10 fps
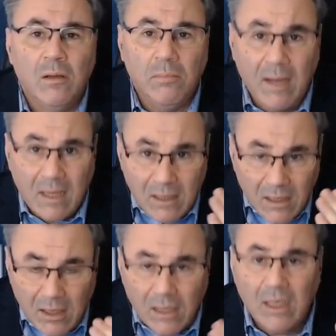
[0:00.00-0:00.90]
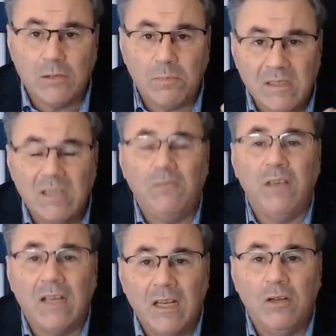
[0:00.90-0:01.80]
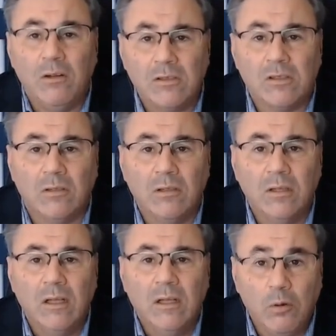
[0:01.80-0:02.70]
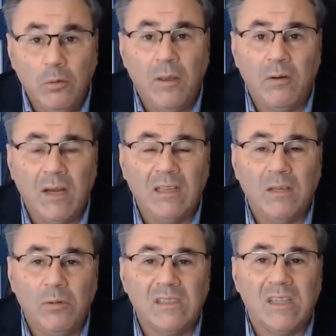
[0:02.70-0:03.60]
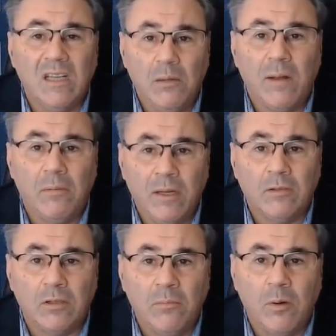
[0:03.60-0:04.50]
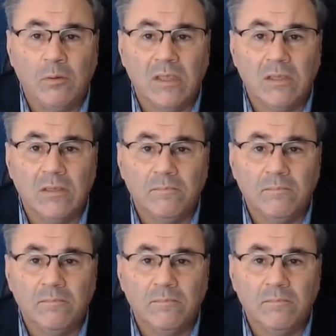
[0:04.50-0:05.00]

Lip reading: but specifically also could be related with cerebral venous thrombosis.